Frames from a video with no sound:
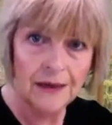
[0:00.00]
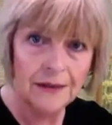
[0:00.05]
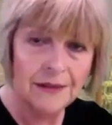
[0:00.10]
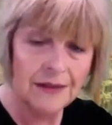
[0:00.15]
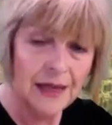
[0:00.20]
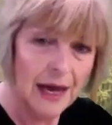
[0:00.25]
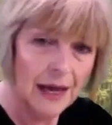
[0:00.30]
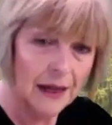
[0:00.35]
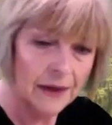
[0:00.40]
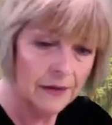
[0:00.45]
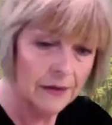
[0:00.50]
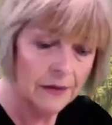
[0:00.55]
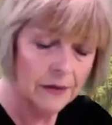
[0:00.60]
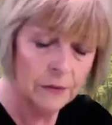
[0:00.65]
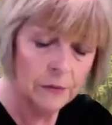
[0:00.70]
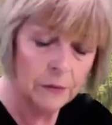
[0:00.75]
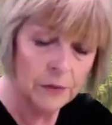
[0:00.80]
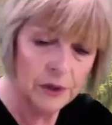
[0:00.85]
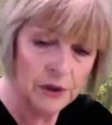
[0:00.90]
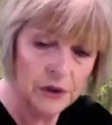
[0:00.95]
That,
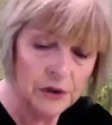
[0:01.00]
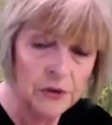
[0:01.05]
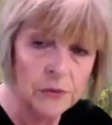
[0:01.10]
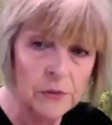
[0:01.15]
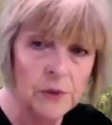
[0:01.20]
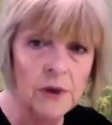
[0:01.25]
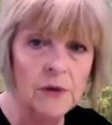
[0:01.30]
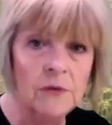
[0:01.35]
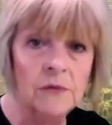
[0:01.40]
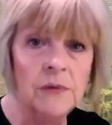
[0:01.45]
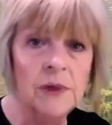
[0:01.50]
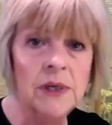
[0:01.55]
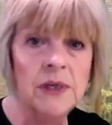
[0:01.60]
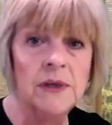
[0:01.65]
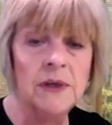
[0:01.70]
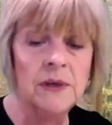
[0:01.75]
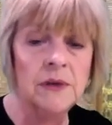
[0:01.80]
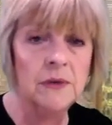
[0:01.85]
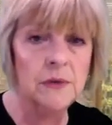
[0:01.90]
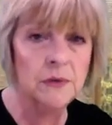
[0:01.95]
when you are
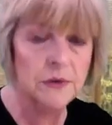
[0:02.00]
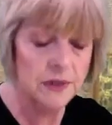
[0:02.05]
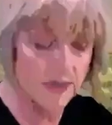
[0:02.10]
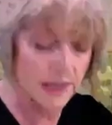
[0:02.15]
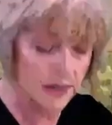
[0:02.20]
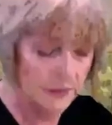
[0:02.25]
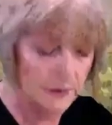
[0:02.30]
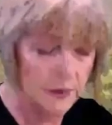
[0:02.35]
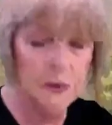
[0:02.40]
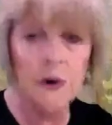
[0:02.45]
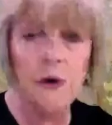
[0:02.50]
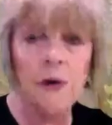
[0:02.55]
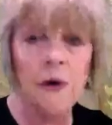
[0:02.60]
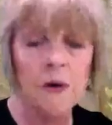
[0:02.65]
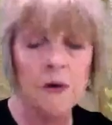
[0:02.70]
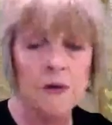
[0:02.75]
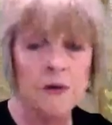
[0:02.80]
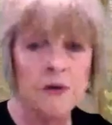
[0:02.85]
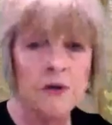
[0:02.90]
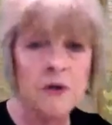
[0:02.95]
reading your tarot
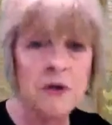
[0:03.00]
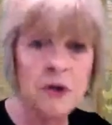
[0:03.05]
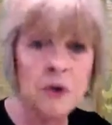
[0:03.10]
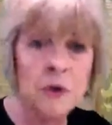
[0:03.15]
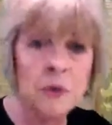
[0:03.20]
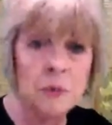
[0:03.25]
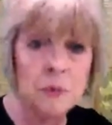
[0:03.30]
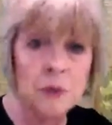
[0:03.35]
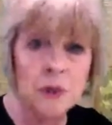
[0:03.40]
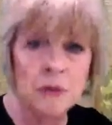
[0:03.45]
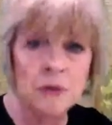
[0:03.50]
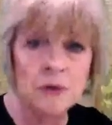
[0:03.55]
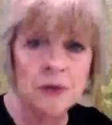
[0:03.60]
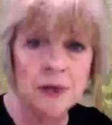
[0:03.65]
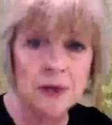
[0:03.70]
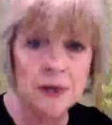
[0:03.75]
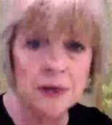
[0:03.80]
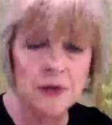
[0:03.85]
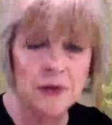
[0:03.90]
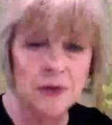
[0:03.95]
cards and you know
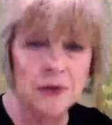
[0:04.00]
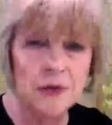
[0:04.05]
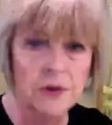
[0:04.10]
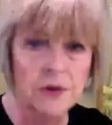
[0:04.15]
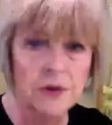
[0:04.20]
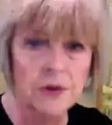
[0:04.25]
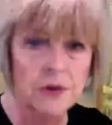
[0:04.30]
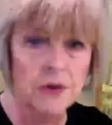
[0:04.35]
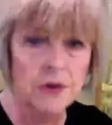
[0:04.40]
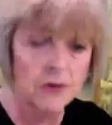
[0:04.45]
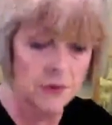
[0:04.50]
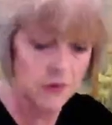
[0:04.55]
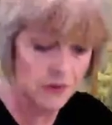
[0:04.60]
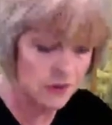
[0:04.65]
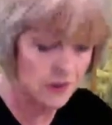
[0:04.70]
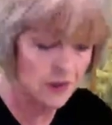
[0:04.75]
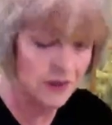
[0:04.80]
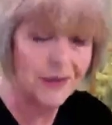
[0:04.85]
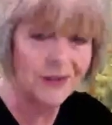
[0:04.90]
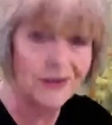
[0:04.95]
the astrological
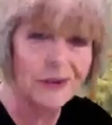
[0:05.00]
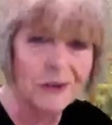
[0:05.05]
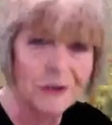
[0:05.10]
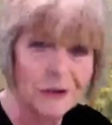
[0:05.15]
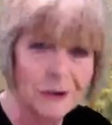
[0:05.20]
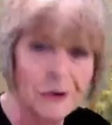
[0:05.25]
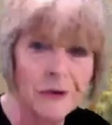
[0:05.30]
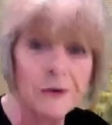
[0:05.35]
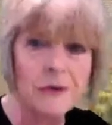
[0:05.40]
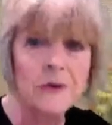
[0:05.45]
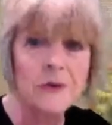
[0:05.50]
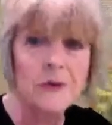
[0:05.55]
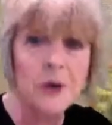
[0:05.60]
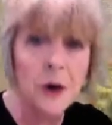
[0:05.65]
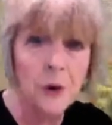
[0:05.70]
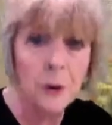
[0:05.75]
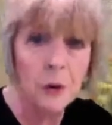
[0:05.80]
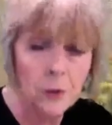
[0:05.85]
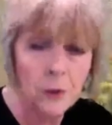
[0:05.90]
sign that goes